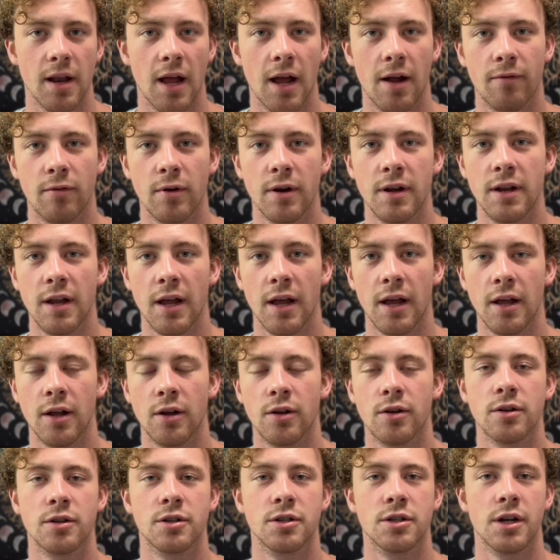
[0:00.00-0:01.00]
every day
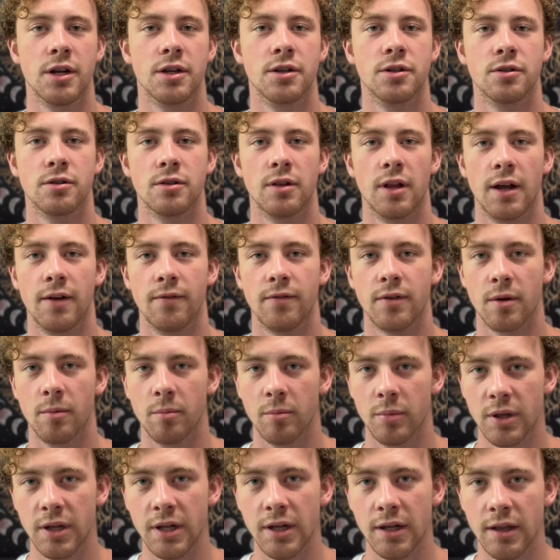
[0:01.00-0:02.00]
could change your life
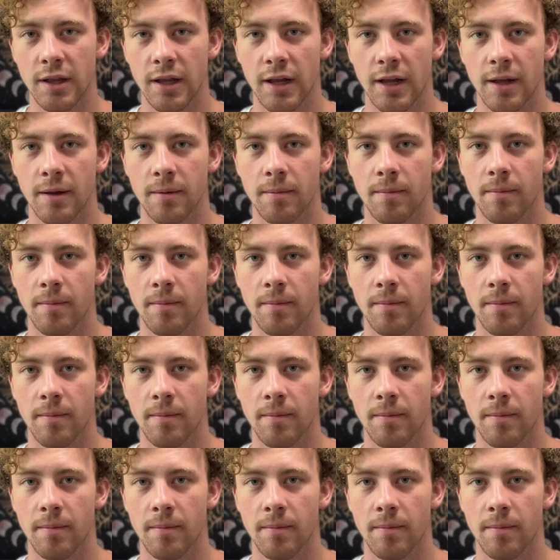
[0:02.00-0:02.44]
completely?